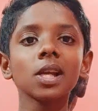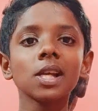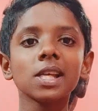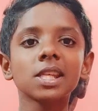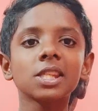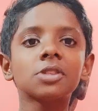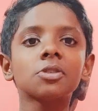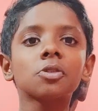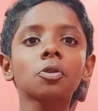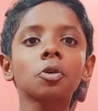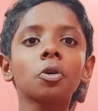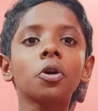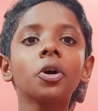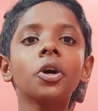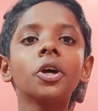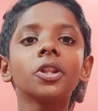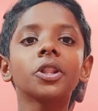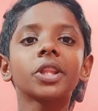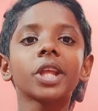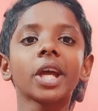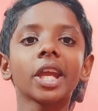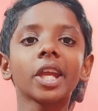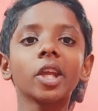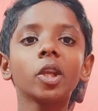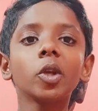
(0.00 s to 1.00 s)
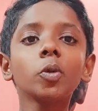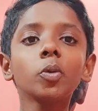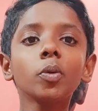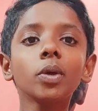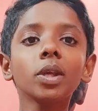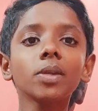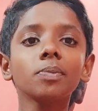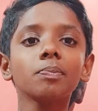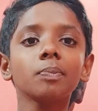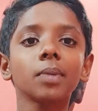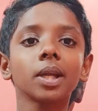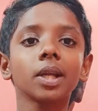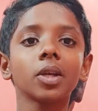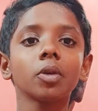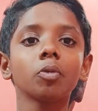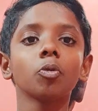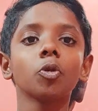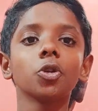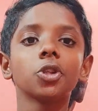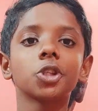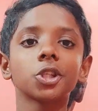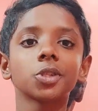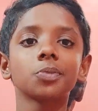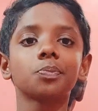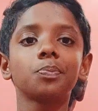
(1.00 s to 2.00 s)
So the investment
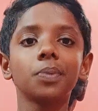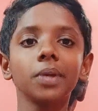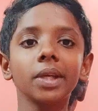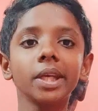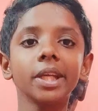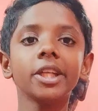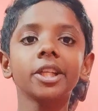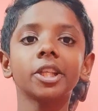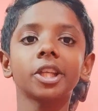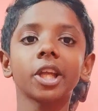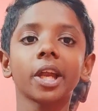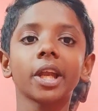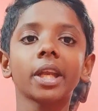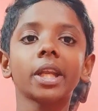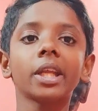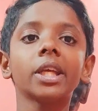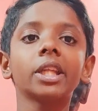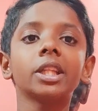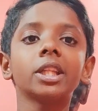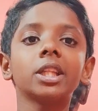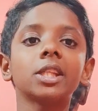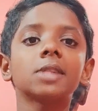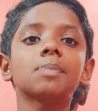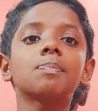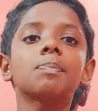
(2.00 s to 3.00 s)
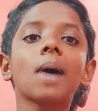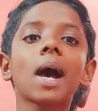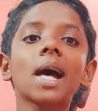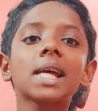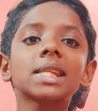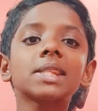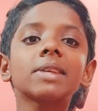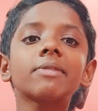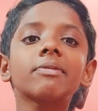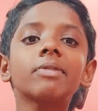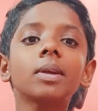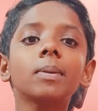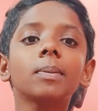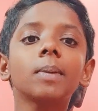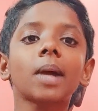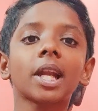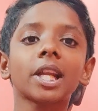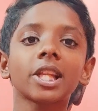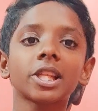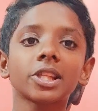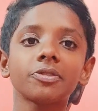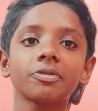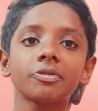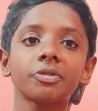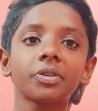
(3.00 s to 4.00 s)
which is being done in these passively
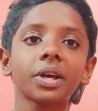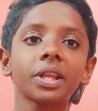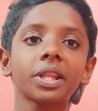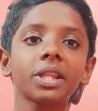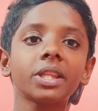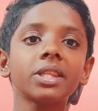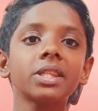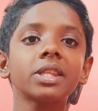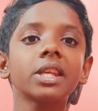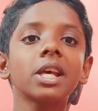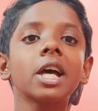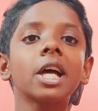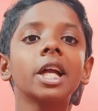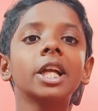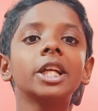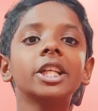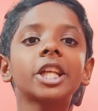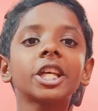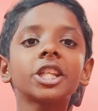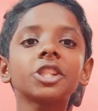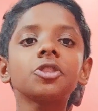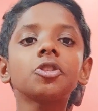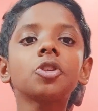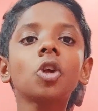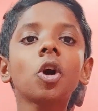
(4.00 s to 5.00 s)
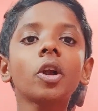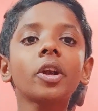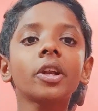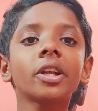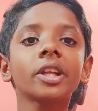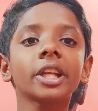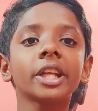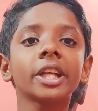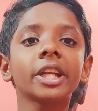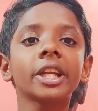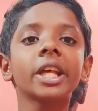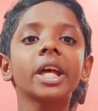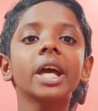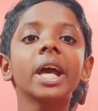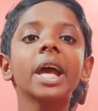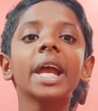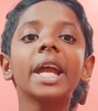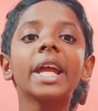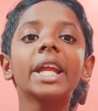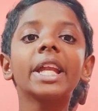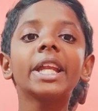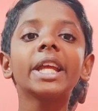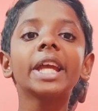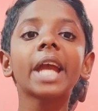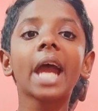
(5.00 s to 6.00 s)
managed funds does not need
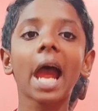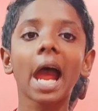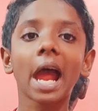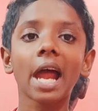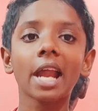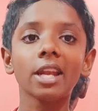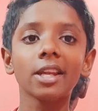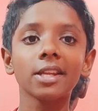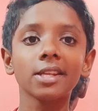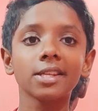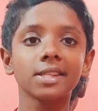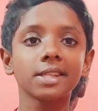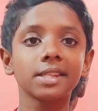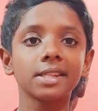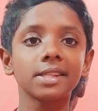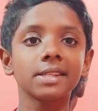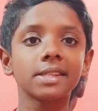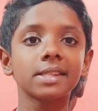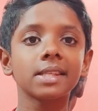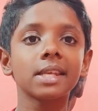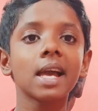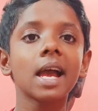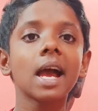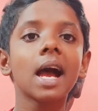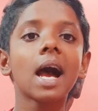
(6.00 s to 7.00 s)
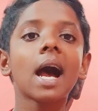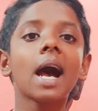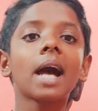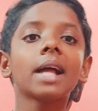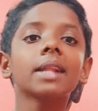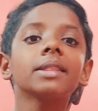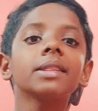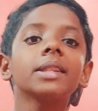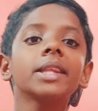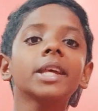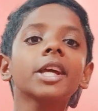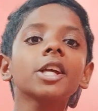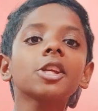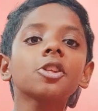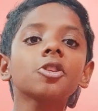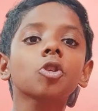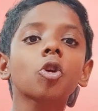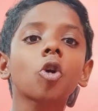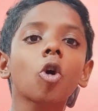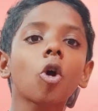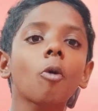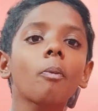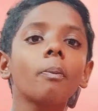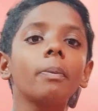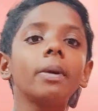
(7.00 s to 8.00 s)
any analysis, and their
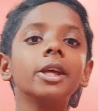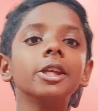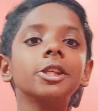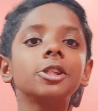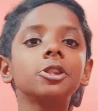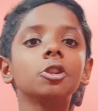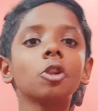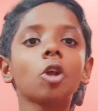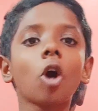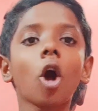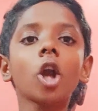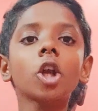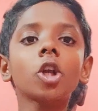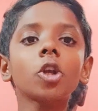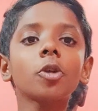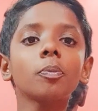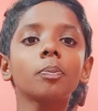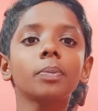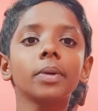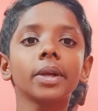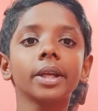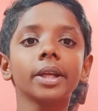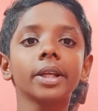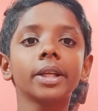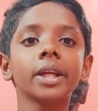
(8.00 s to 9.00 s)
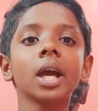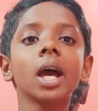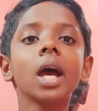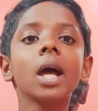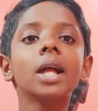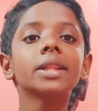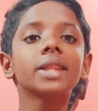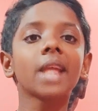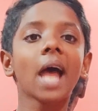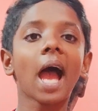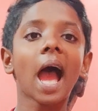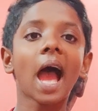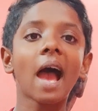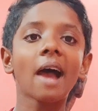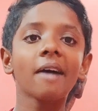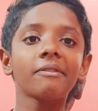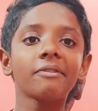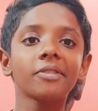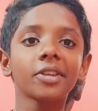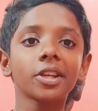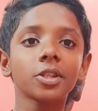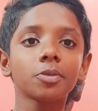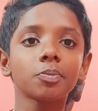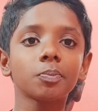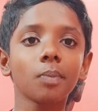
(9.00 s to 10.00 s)
scope is not to beat the
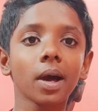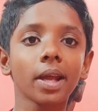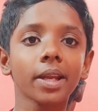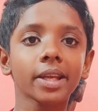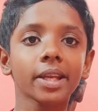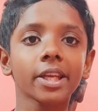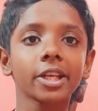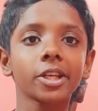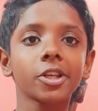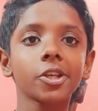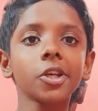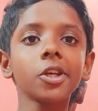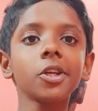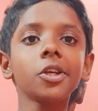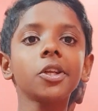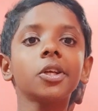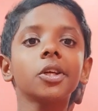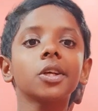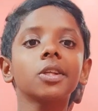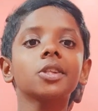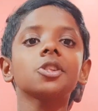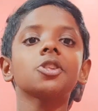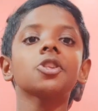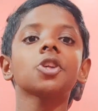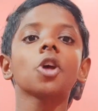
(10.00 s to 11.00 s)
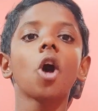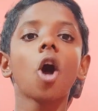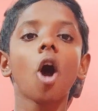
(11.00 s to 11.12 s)
average market returns,